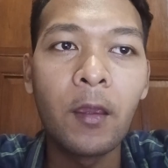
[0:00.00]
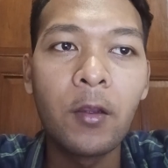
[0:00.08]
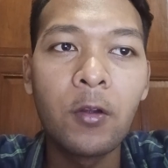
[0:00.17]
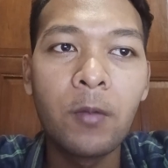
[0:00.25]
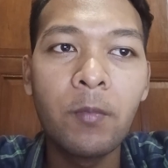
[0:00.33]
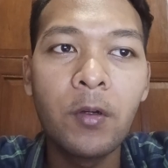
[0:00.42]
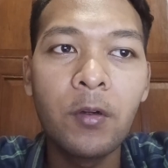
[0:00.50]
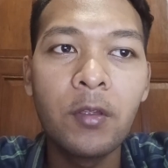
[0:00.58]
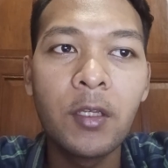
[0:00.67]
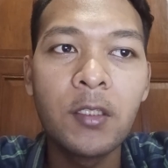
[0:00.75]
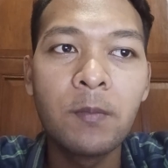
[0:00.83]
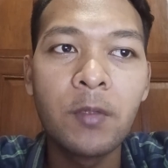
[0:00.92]
Economic growth
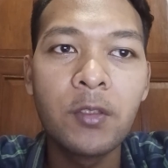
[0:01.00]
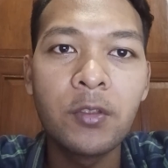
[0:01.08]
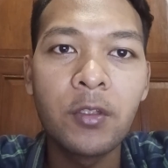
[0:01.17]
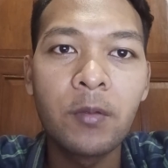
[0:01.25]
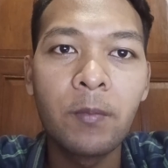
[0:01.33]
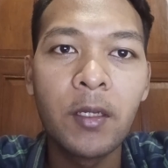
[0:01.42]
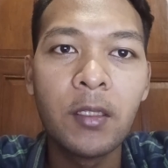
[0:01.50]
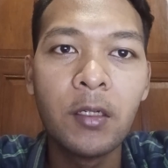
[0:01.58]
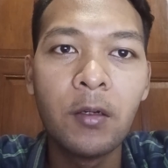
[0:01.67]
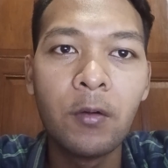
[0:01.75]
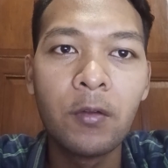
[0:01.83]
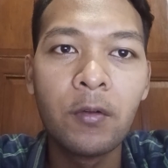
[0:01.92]
is measured by the
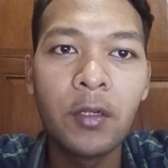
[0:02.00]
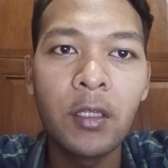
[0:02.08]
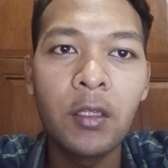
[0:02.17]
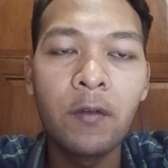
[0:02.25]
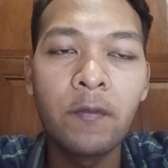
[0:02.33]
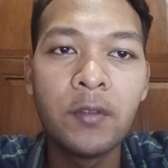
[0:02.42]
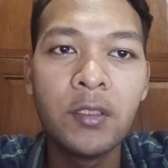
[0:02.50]
growth rate of